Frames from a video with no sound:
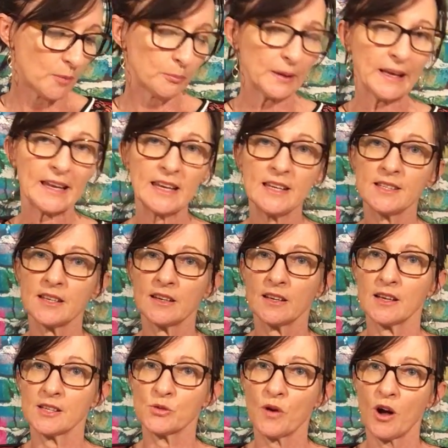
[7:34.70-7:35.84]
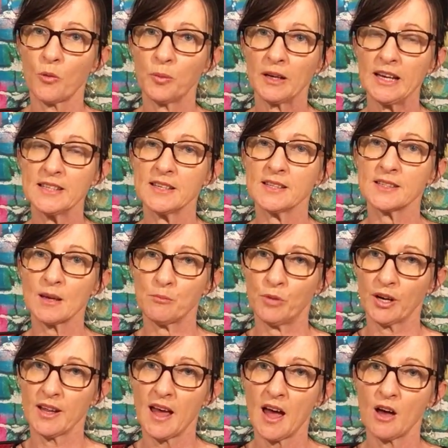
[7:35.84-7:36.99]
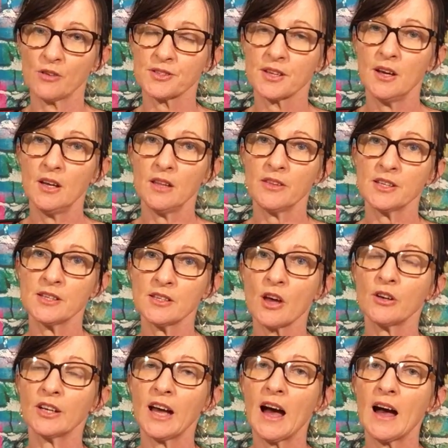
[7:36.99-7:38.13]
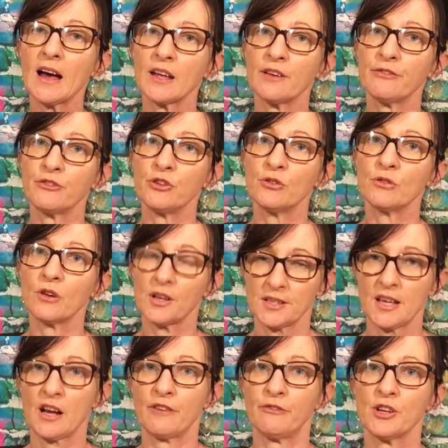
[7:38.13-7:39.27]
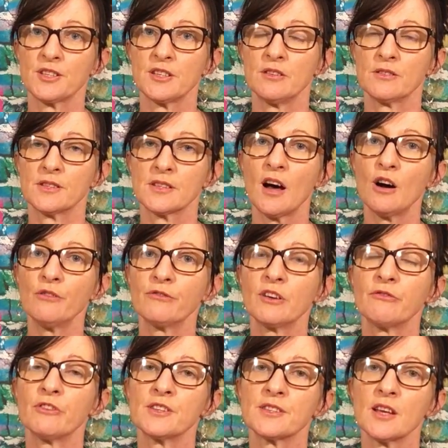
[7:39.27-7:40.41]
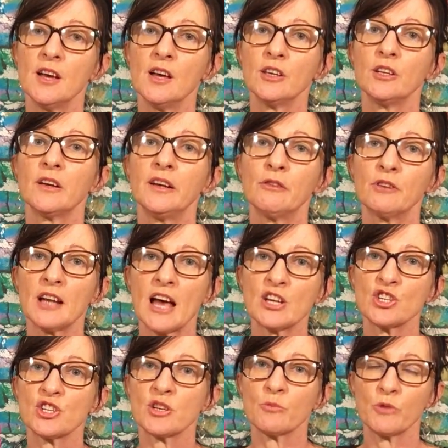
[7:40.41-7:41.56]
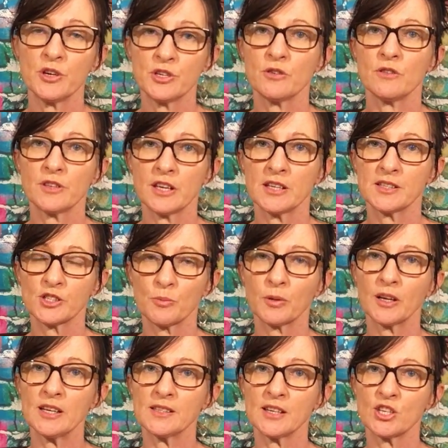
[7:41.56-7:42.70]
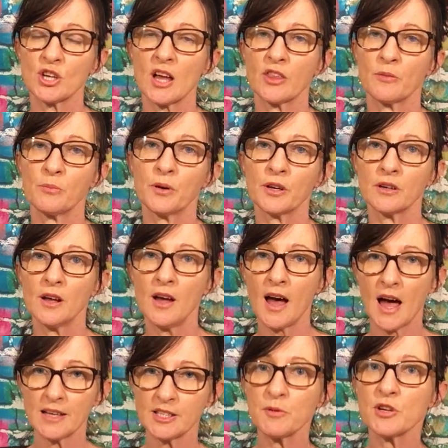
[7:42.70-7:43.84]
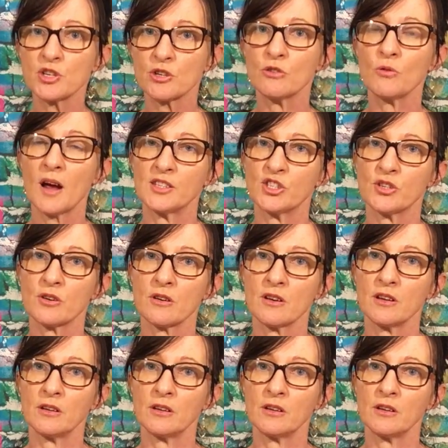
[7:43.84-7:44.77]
Pleasing as well, pleasing somebody else. This is okay if you're not sacrificing yourself. If it's, in a relationship, we do things to please each other, but it has to be a two-way street.